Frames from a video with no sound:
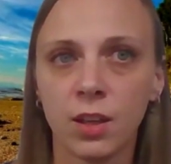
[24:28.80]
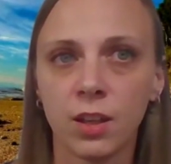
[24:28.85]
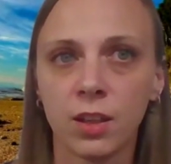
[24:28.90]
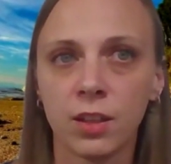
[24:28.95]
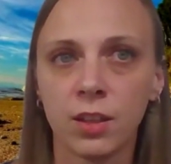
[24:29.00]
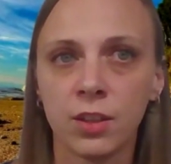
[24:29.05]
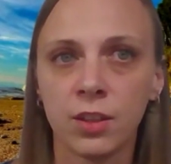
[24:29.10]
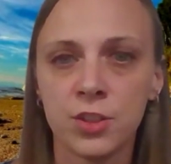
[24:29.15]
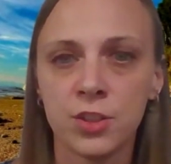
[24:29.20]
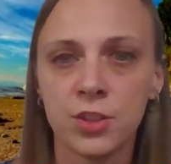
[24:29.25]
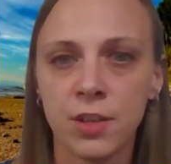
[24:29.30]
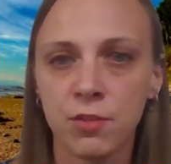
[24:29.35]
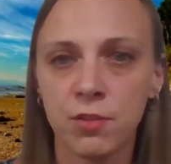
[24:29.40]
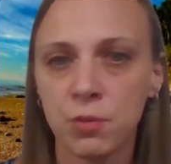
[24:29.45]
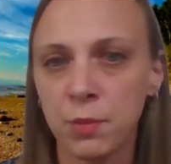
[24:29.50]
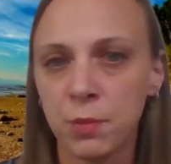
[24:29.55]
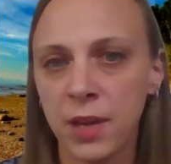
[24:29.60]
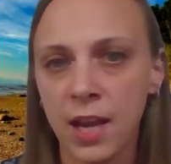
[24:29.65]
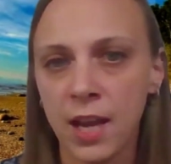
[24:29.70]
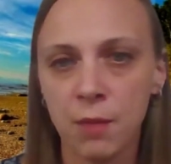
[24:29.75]
you just have to
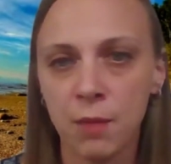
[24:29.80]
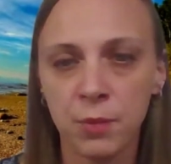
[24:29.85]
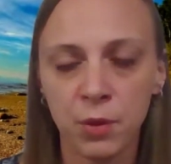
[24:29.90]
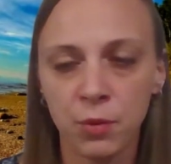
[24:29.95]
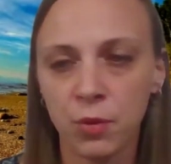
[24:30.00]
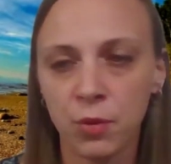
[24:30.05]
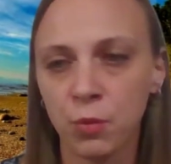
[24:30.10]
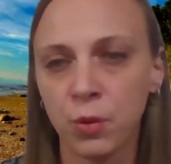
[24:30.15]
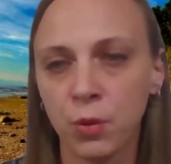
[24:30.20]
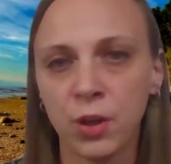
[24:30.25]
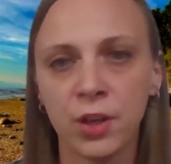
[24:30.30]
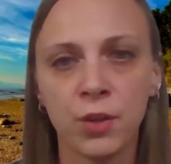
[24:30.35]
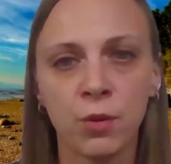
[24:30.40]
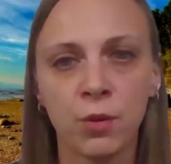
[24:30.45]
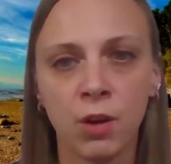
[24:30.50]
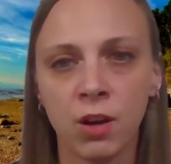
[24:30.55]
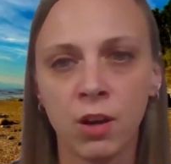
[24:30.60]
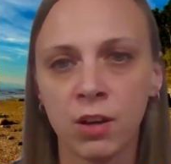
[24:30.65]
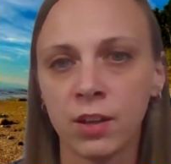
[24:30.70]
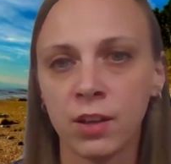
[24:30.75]
be happy with where you
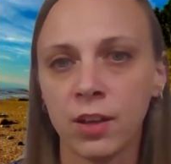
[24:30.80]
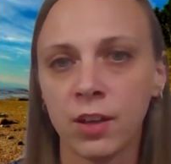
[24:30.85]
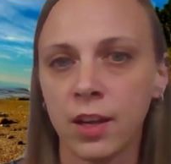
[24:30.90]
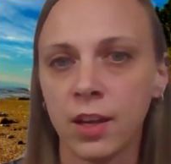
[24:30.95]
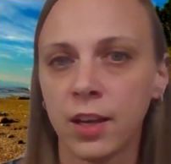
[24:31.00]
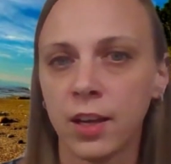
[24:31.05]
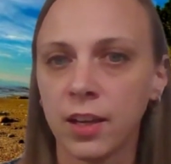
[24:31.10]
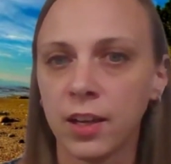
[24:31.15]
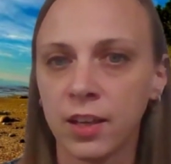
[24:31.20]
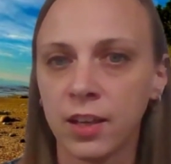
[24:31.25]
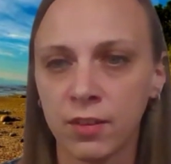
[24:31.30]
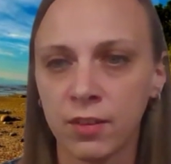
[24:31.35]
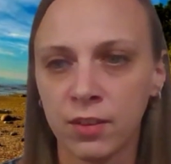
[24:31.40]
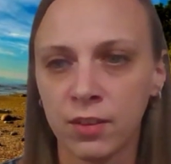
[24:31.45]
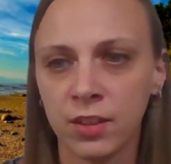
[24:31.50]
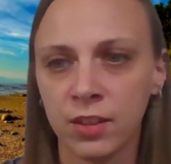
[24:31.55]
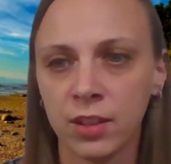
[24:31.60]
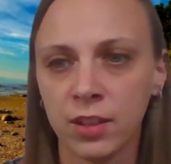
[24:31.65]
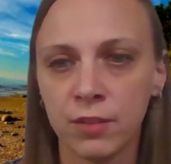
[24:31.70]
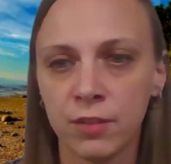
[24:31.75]
are.
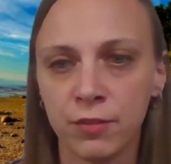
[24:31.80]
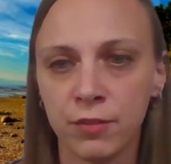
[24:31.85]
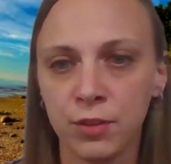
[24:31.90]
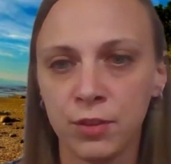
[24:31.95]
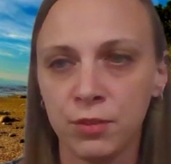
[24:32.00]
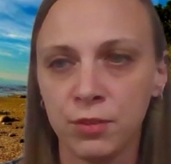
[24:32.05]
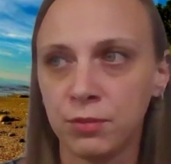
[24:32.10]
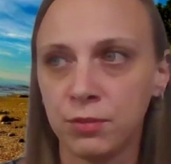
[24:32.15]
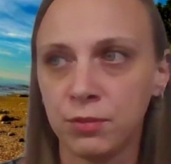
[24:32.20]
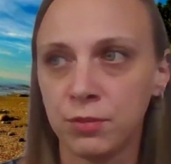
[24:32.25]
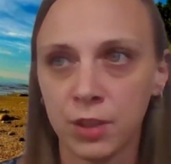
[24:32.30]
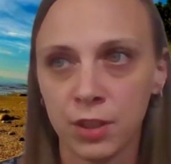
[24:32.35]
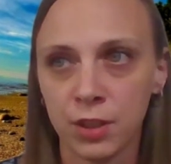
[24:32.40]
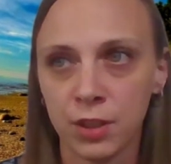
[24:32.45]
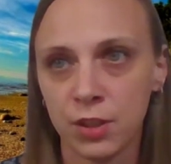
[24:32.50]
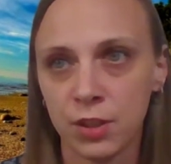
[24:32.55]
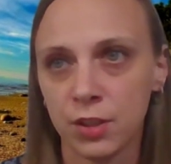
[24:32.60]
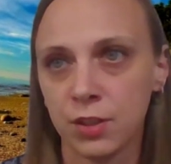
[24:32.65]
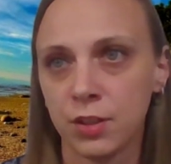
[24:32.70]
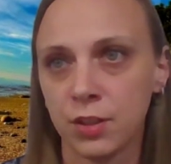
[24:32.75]
And if you
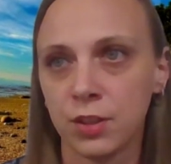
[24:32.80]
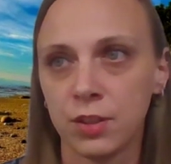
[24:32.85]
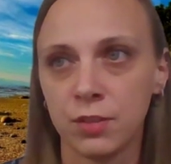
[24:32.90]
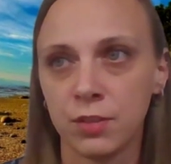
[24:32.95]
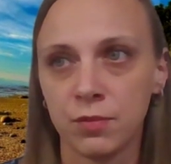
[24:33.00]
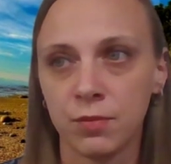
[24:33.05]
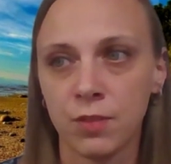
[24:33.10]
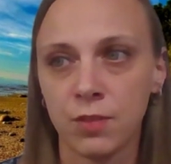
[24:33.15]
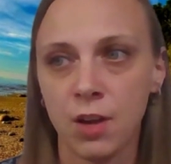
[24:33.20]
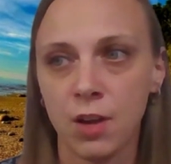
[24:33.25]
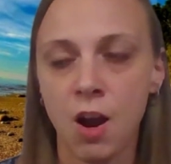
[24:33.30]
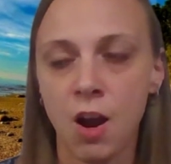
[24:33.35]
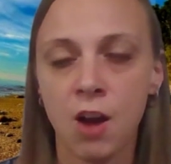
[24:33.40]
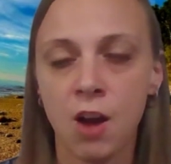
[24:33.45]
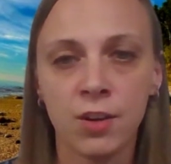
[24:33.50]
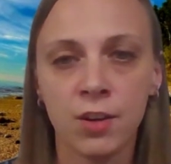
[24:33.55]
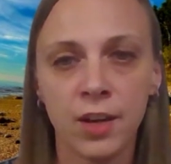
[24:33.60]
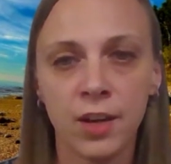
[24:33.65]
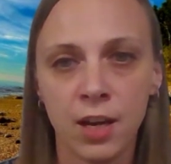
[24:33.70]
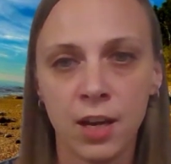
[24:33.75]

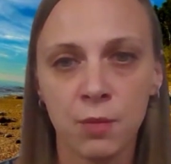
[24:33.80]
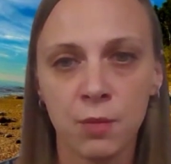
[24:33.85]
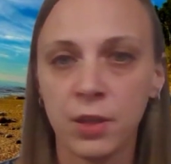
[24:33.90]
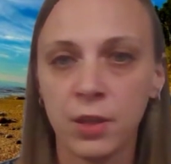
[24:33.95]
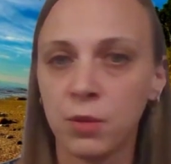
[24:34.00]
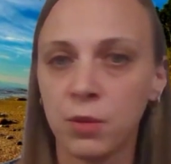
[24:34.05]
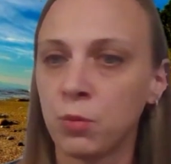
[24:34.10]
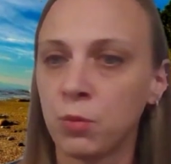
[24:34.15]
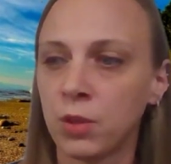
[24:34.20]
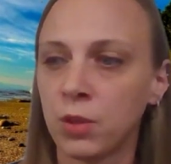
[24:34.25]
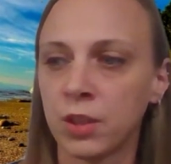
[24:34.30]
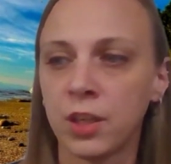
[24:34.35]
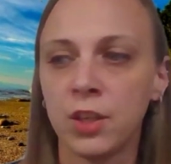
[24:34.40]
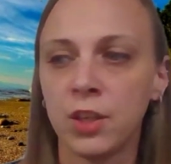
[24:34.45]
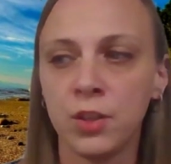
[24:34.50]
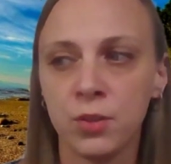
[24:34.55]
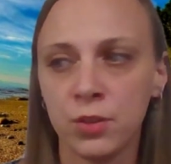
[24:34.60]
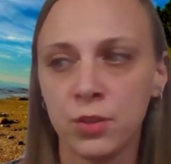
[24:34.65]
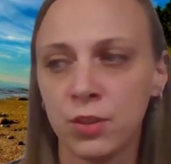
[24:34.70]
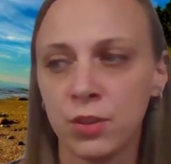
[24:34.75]
aren't happy, what can
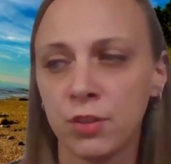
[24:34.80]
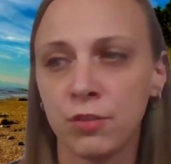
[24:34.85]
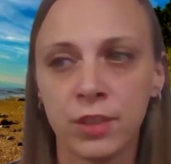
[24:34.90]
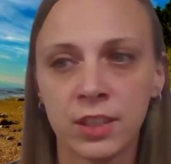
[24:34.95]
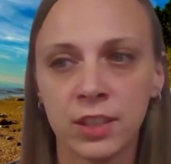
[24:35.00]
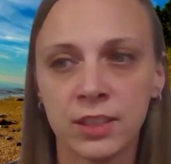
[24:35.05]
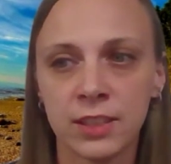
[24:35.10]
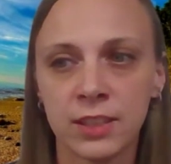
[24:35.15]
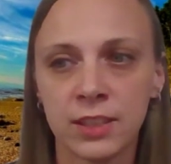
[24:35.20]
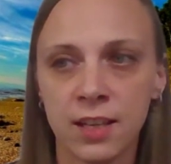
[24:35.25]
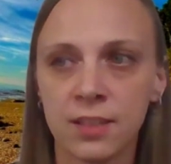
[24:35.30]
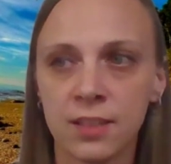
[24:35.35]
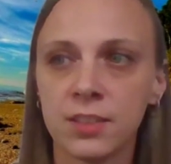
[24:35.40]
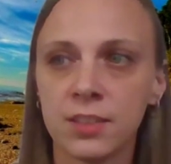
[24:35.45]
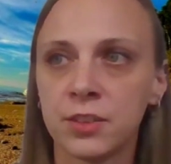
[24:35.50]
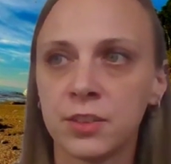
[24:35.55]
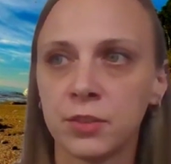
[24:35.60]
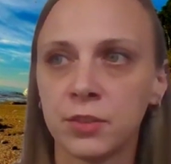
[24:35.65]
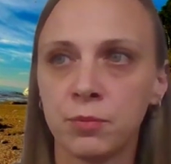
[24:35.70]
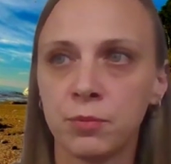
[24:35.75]
you do to fix that,
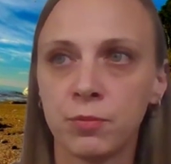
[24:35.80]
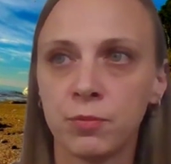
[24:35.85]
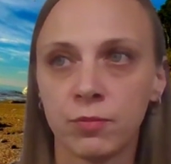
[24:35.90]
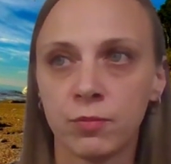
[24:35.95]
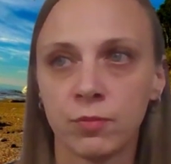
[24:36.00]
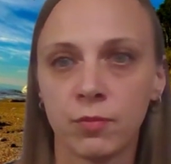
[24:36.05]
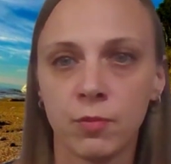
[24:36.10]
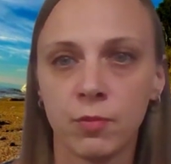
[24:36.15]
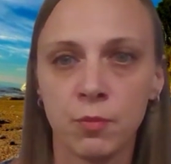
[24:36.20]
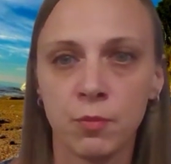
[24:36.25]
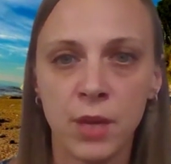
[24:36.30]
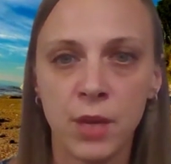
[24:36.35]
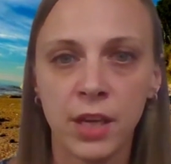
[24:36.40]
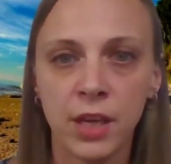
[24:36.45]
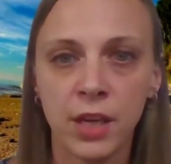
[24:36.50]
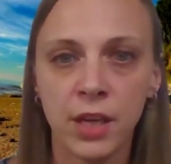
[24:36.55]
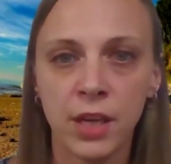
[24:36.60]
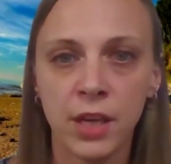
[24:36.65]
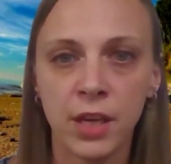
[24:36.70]
to make,